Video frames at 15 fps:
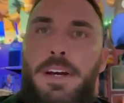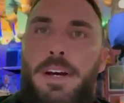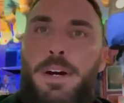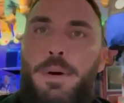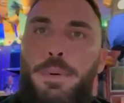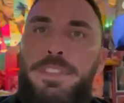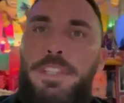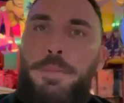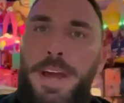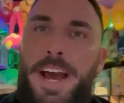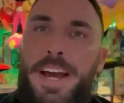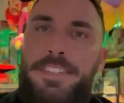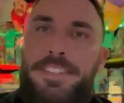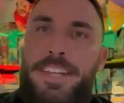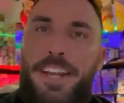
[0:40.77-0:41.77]
What's up,
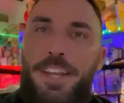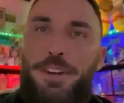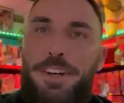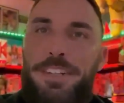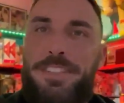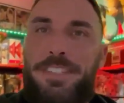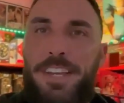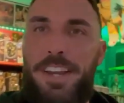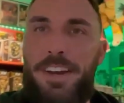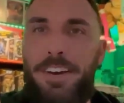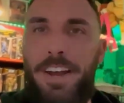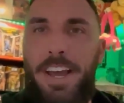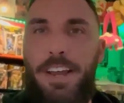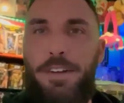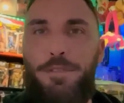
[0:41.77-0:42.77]
guys? Teddy Goods here,
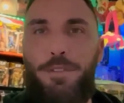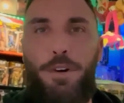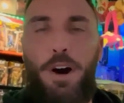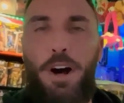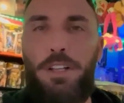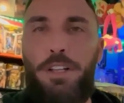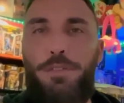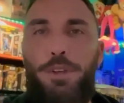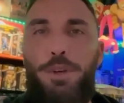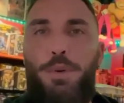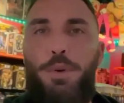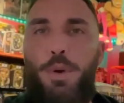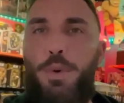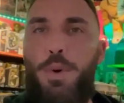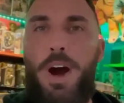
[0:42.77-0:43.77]
and for all of you
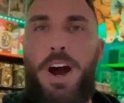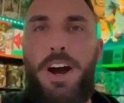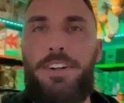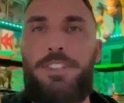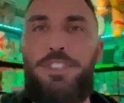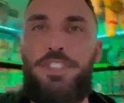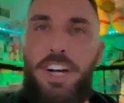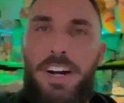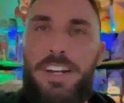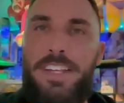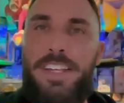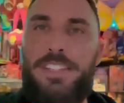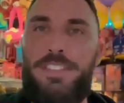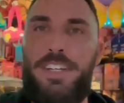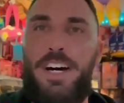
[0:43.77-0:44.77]
who are
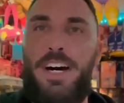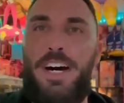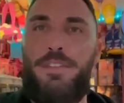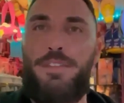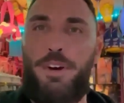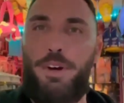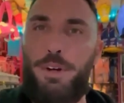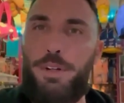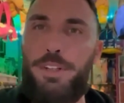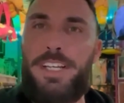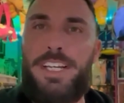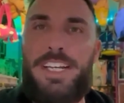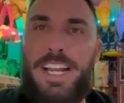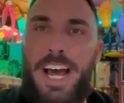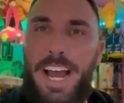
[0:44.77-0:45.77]
junkies of early
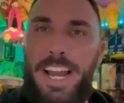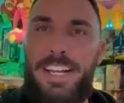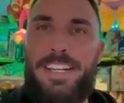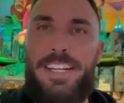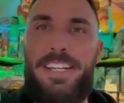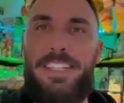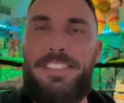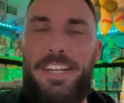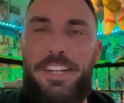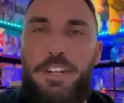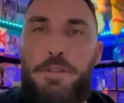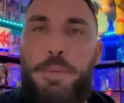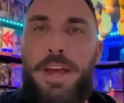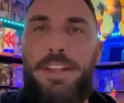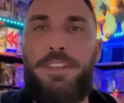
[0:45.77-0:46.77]
90s
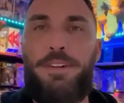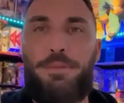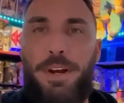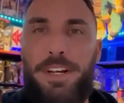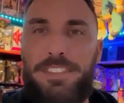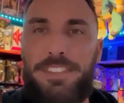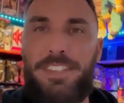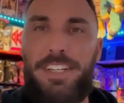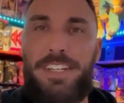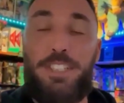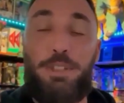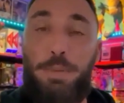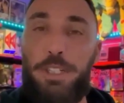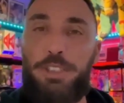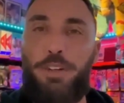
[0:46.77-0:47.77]
independent wrestling,
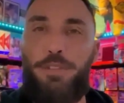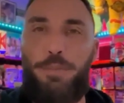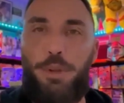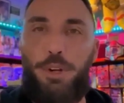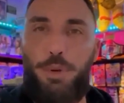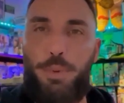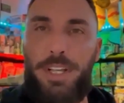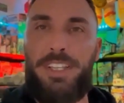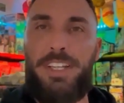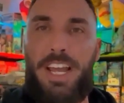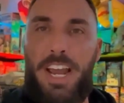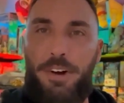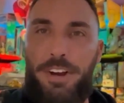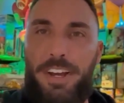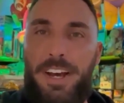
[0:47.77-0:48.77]
especially from the New England
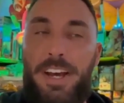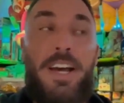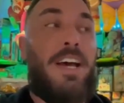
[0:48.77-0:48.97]
area,